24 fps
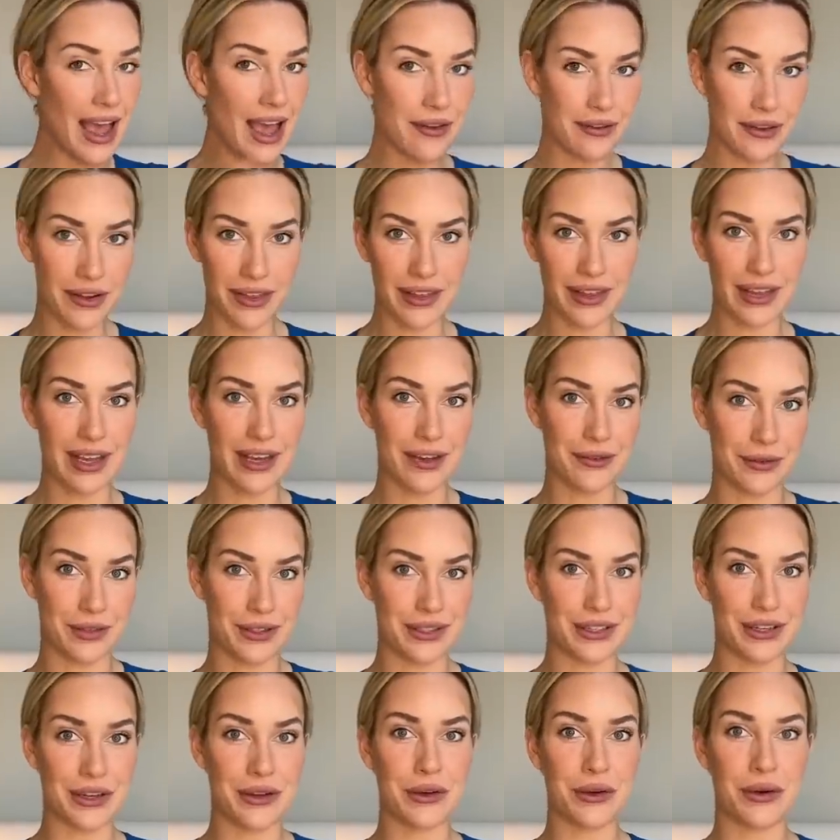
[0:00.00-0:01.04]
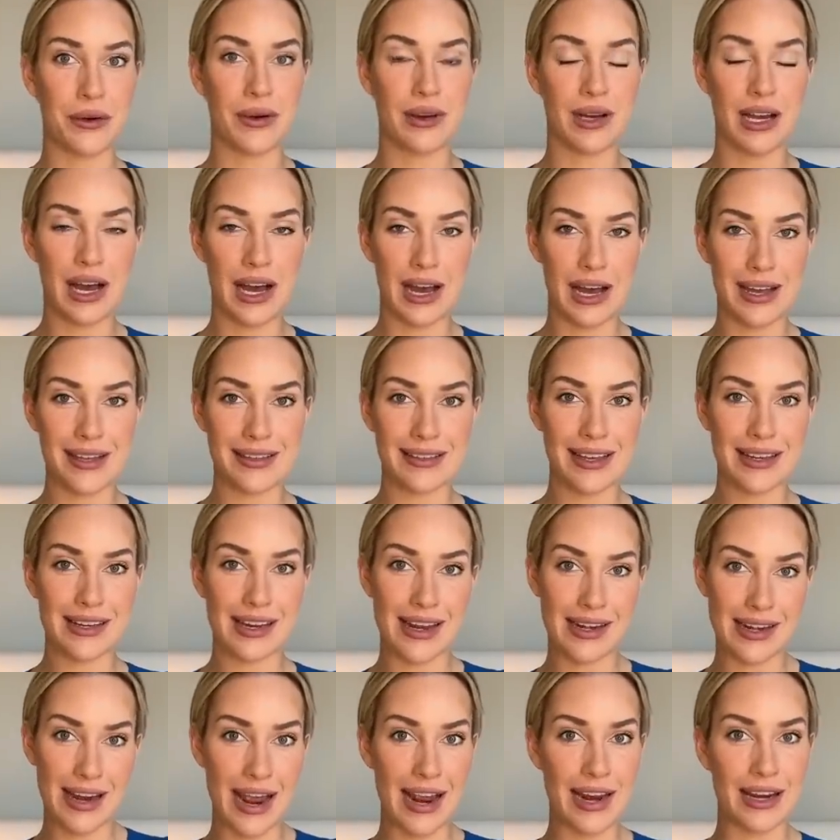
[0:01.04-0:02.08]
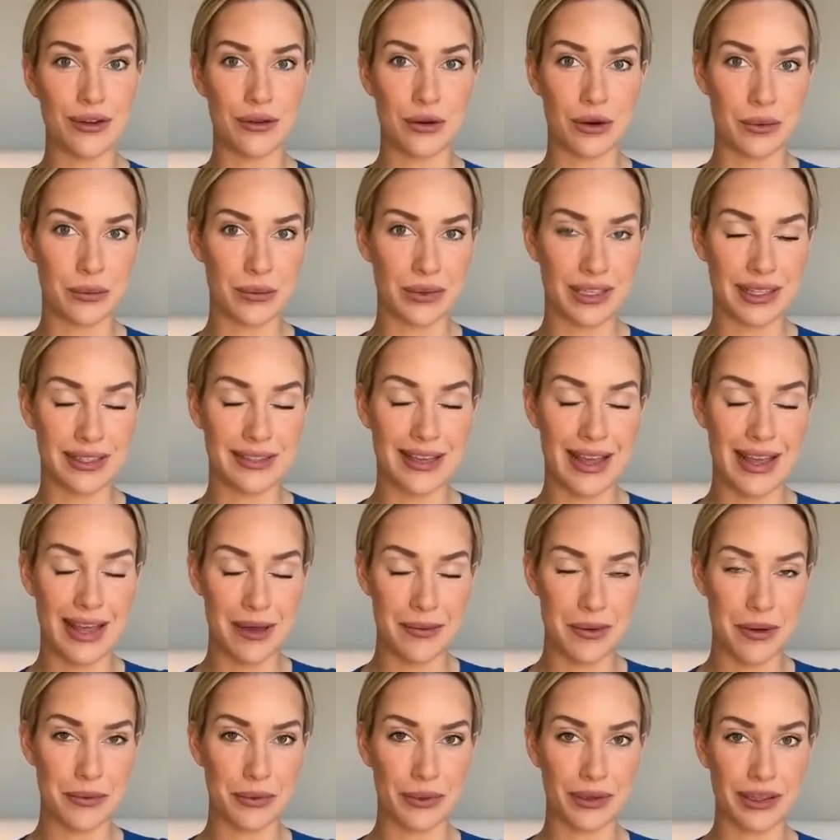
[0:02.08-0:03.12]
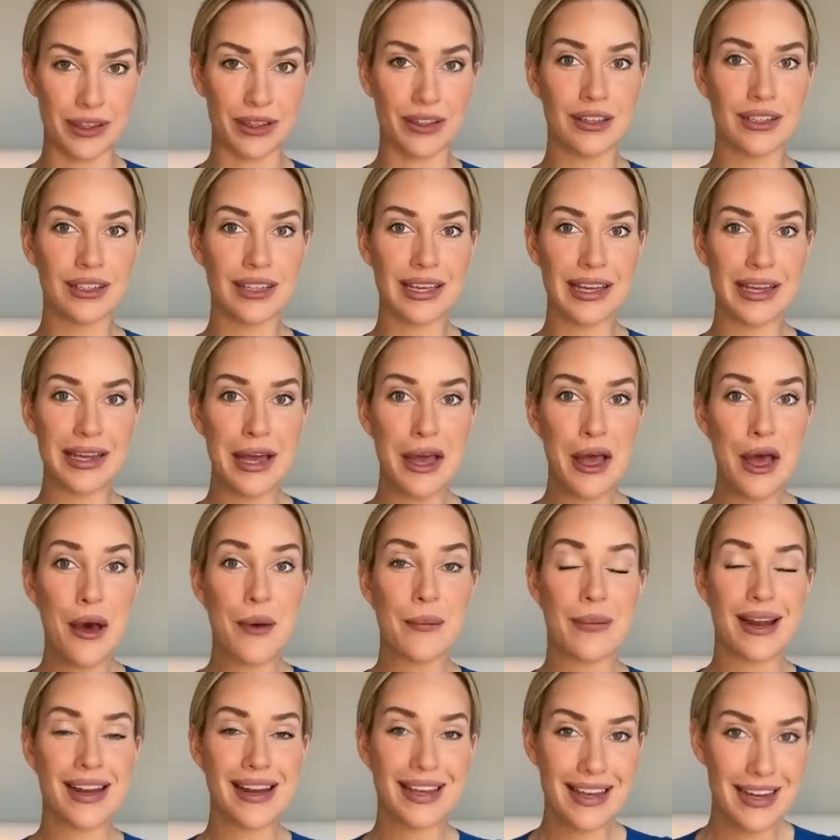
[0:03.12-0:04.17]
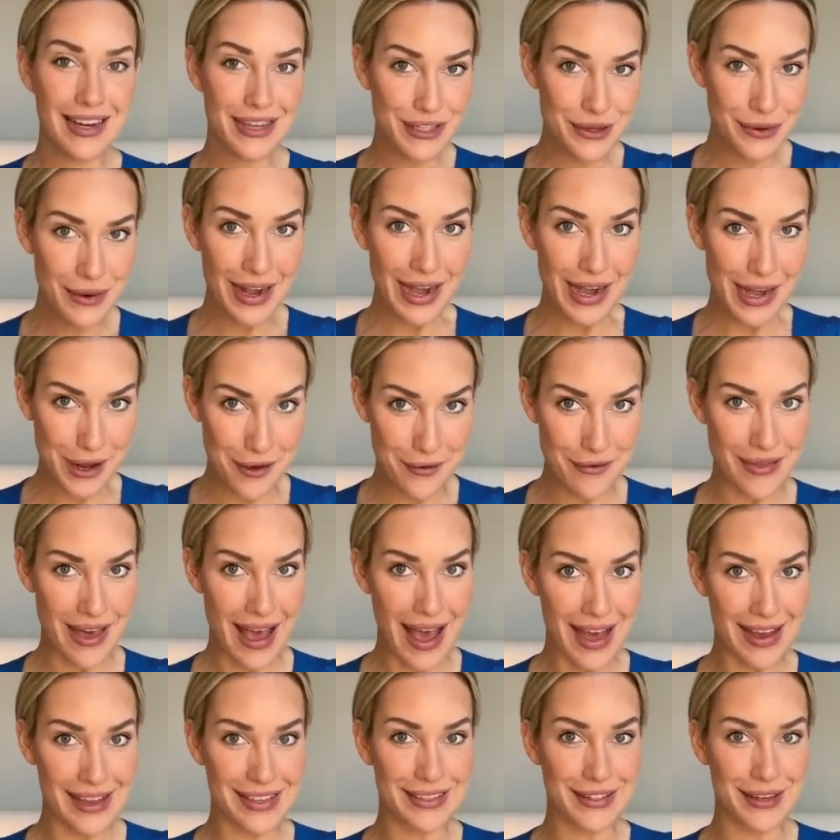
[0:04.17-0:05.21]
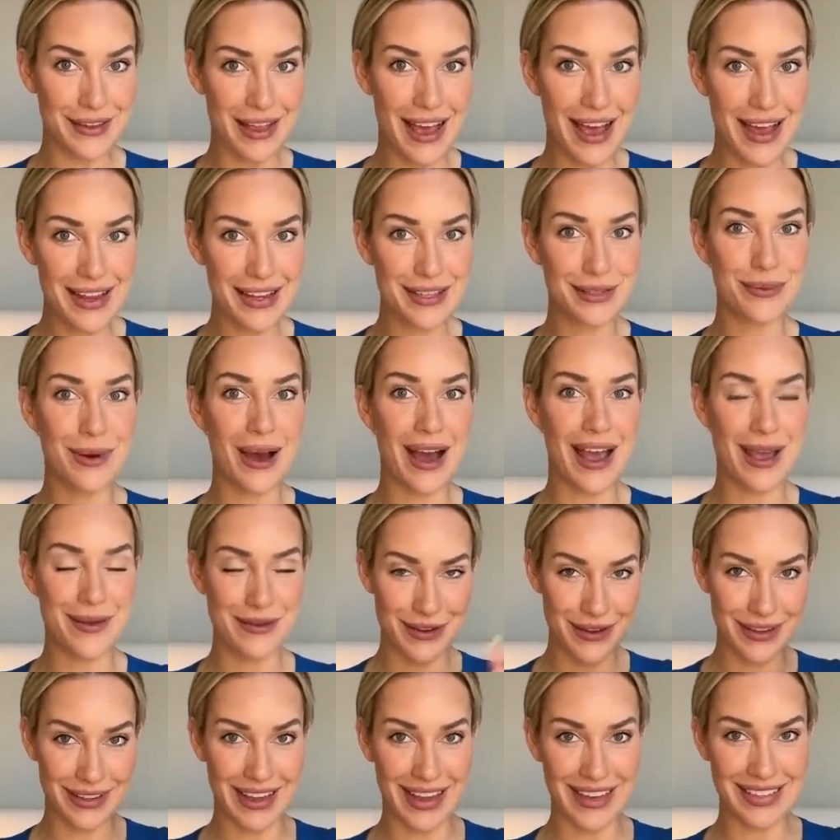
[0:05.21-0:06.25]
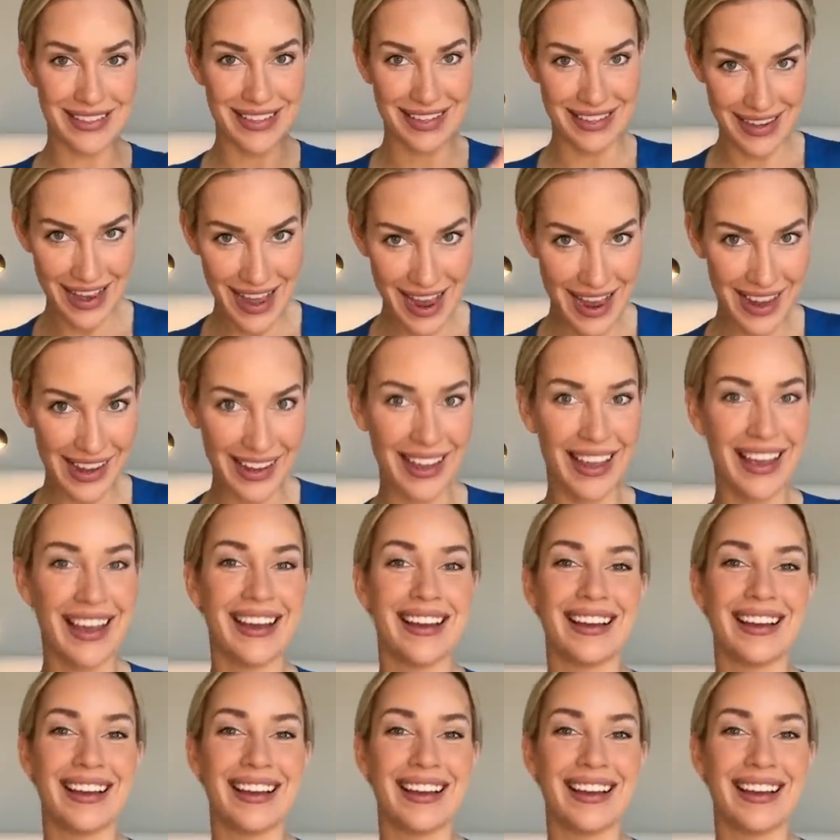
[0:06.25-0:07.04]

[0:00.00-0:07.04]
Everything I will do Sunday night normally because I am up really early, but I ain't gonna do any of that. So that is why I'm doing that tonight.